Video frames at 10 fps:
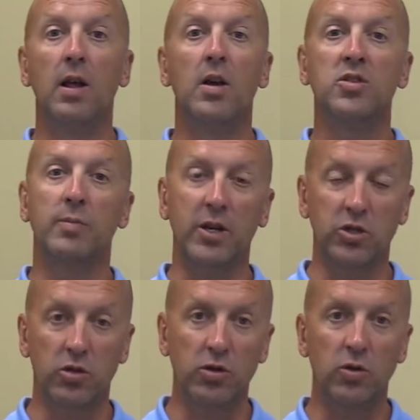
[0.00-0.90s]
So make
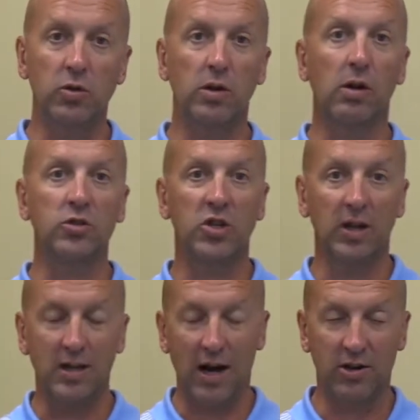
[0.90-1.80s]
sure you're doing your load
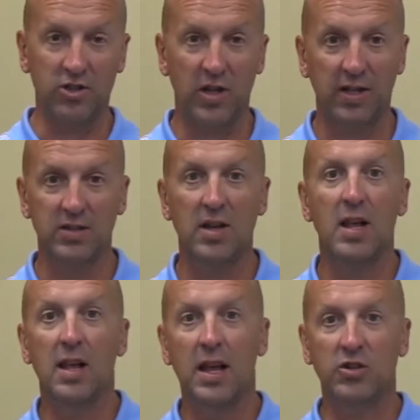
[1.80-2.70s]
check tire checks
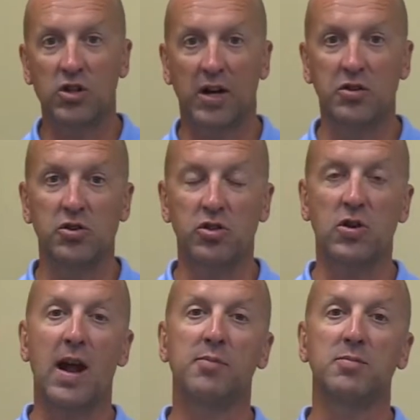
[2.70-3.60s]
and checking your straps.